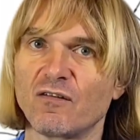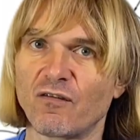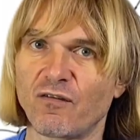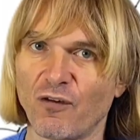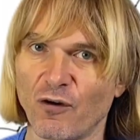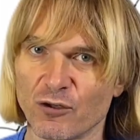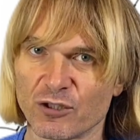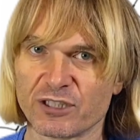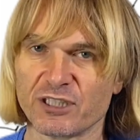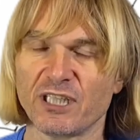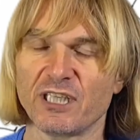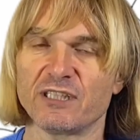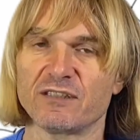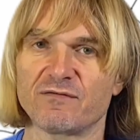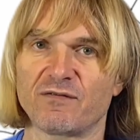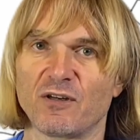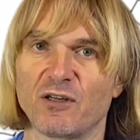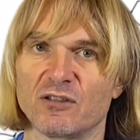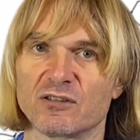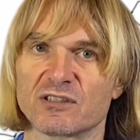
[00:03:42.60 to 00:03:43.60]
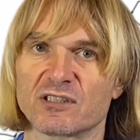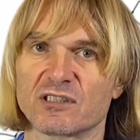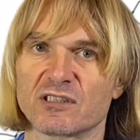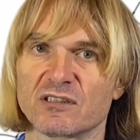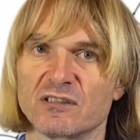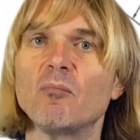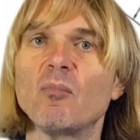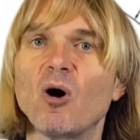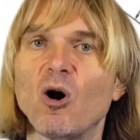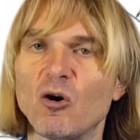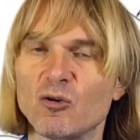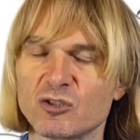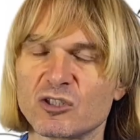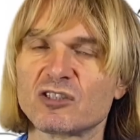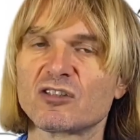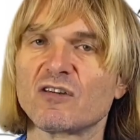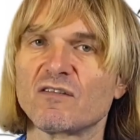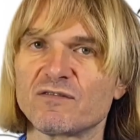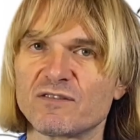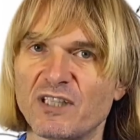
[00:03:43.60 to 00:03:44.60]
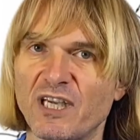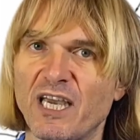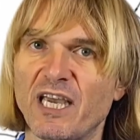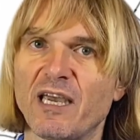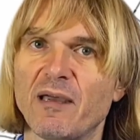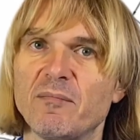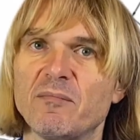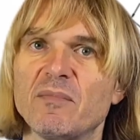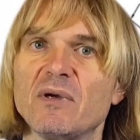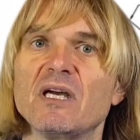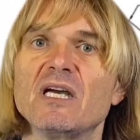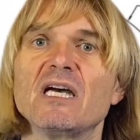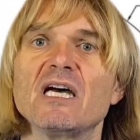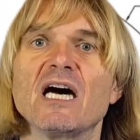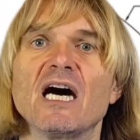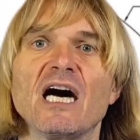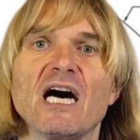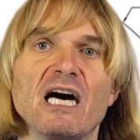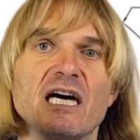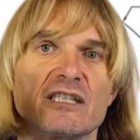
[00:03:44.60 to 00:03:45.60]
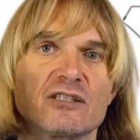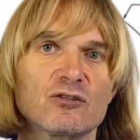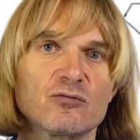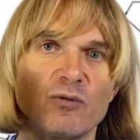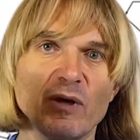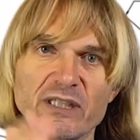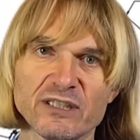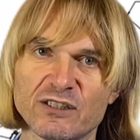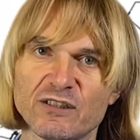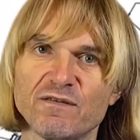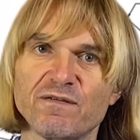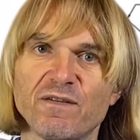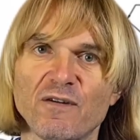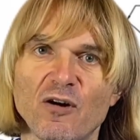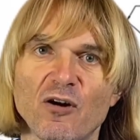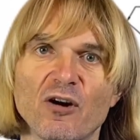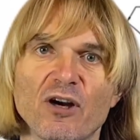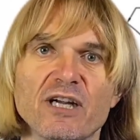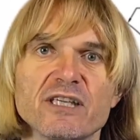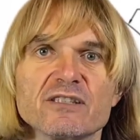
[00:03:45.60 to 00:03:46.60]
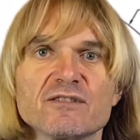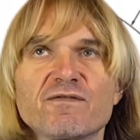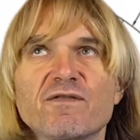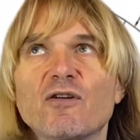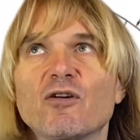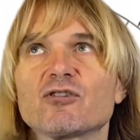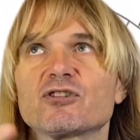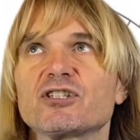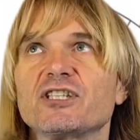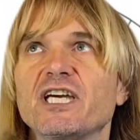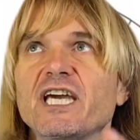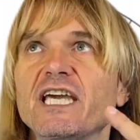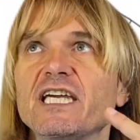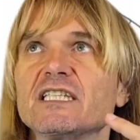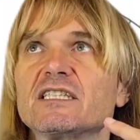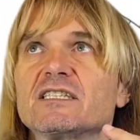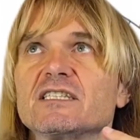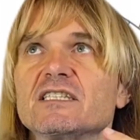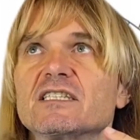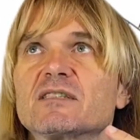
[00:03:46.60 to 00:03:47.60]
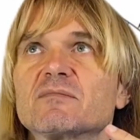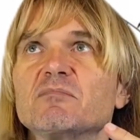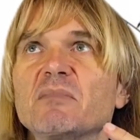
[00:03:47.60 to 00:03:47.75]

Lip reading: 48 volts. Most of them are 24, and 48 is